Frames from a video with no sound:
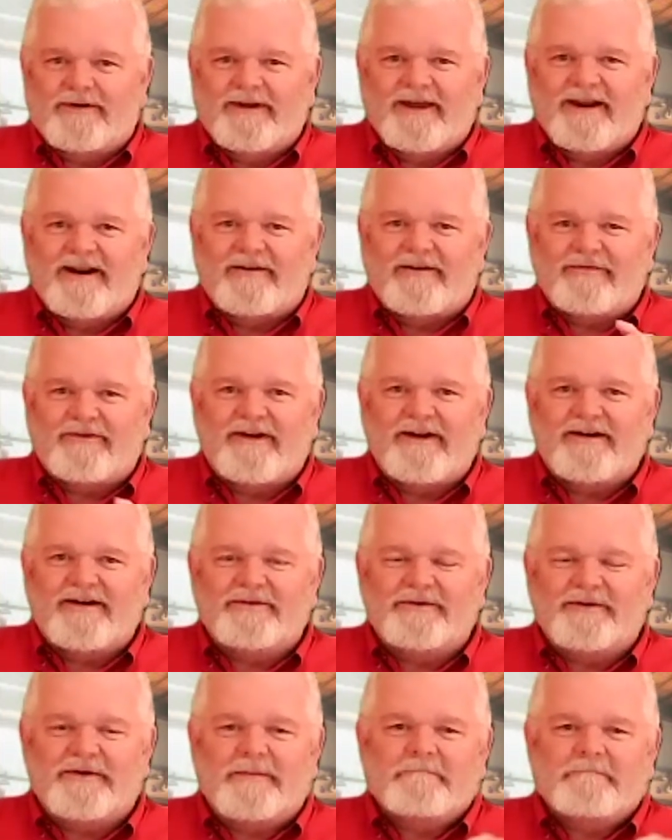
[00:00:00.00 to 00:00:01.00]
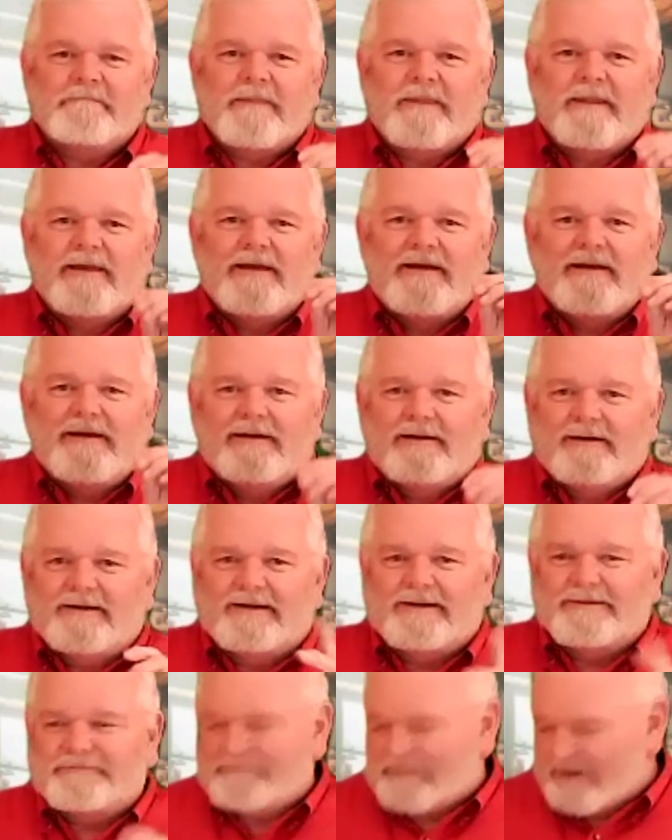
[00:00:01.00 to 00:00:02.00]
And I found,
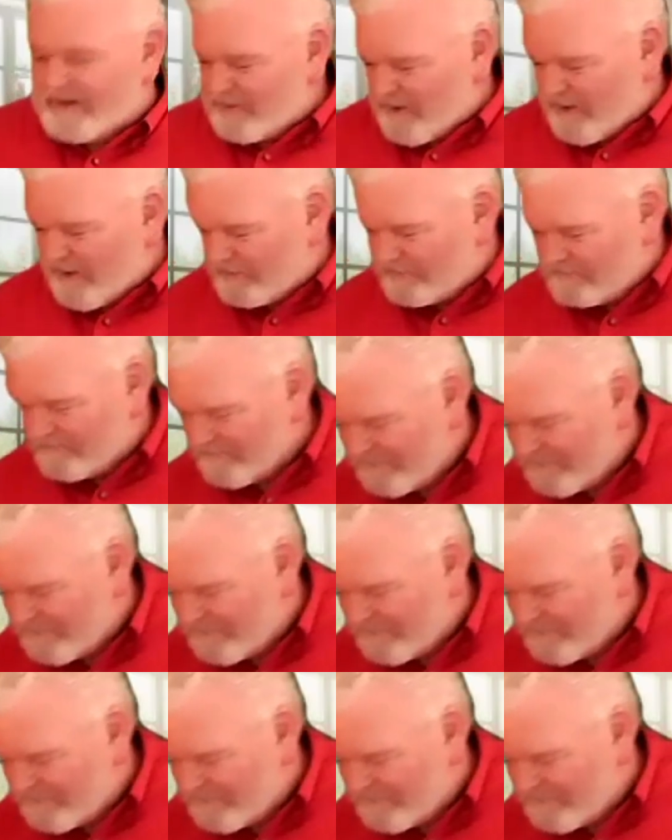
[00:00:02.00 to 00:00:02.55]
hold on,